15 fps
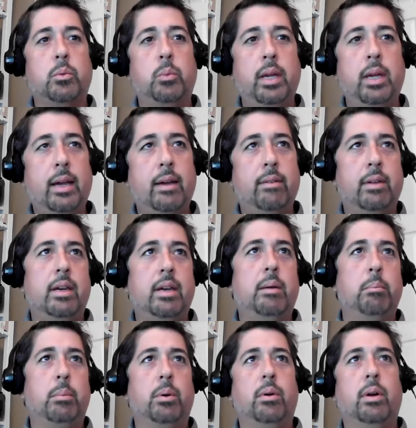we have a
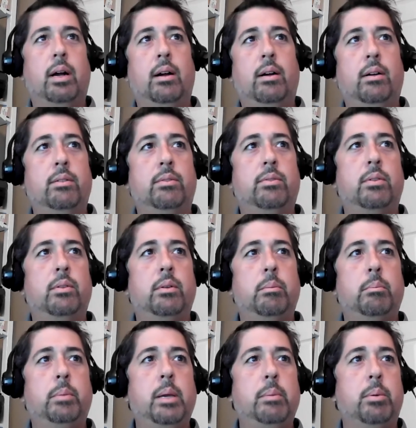number of
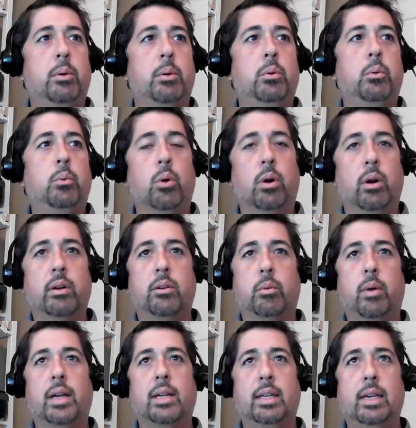people who work
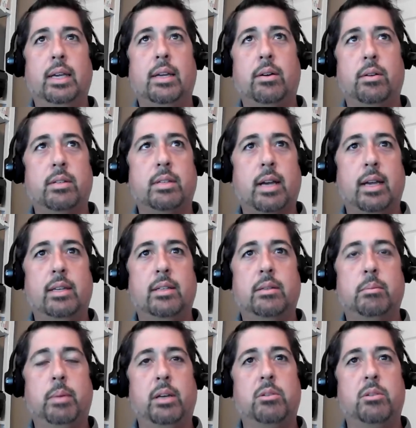directly at our sites,
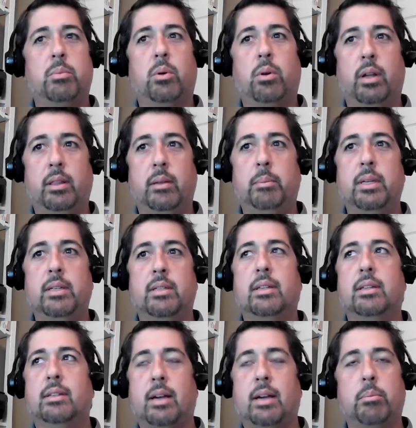much more on the
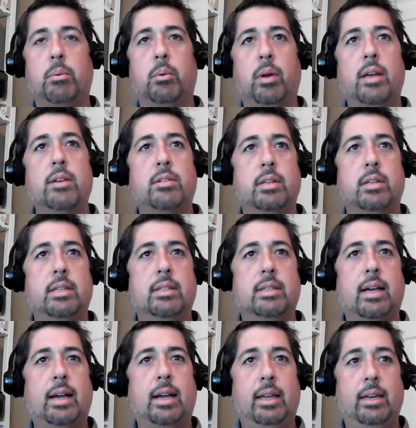business operations
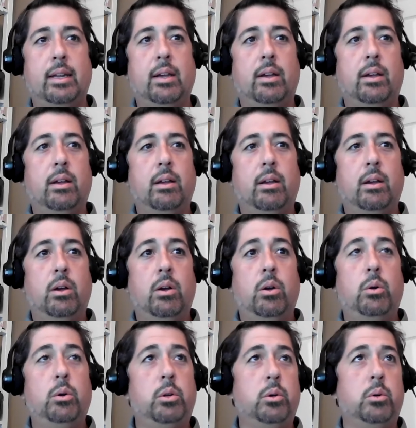side,
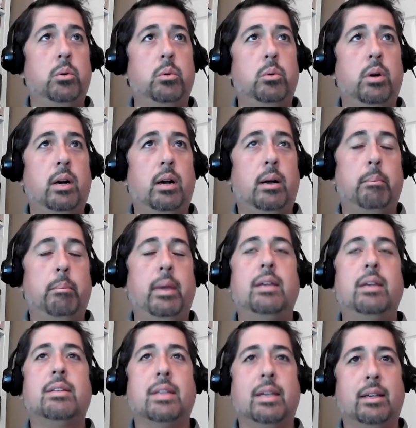who do
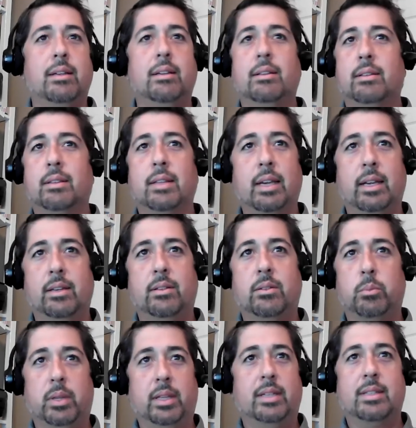amazing things
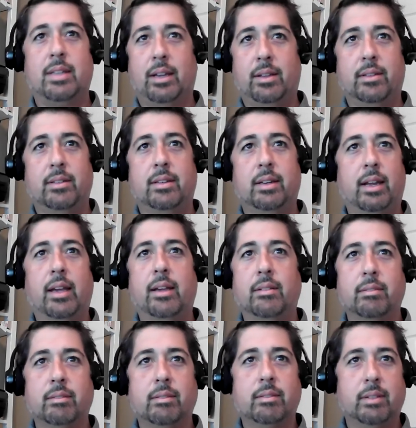with Excel today
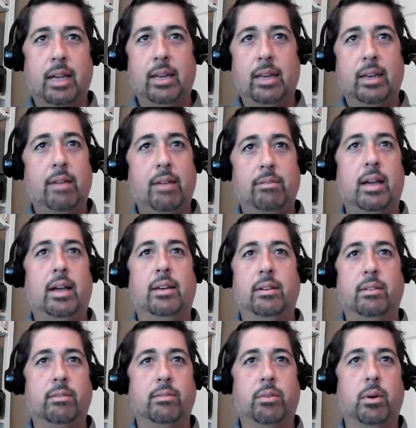and have
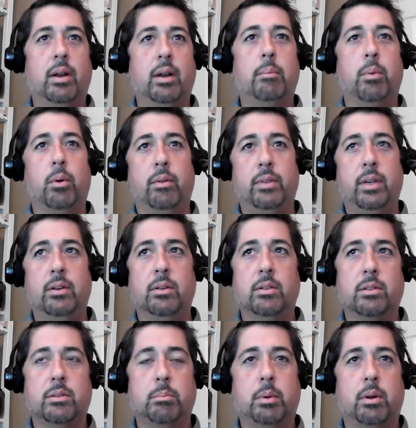done for a number of
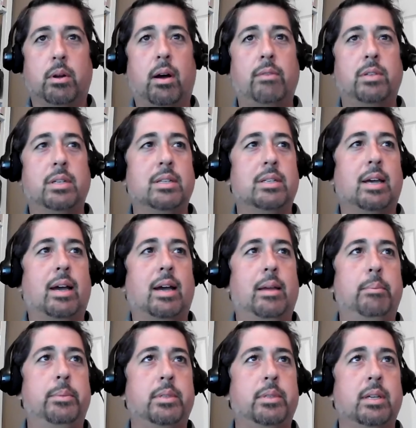years. But
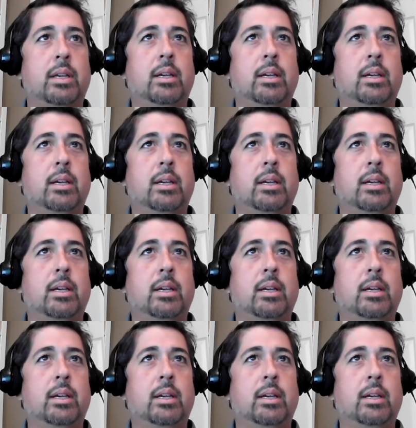oftentimes